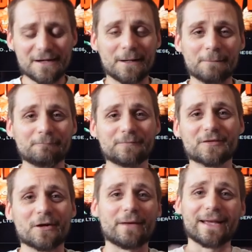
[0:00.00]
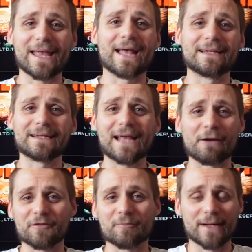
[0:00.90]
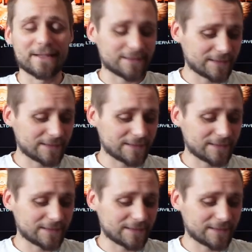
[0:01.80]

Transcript: Um, so again, Gareth, mate,